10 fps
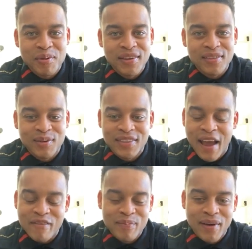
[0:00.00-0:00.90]
with
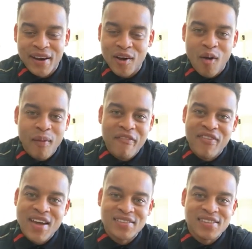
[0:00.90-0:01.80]
everybody, all my
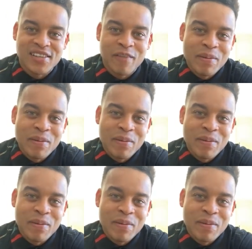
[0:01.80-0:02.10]
fans and stuff.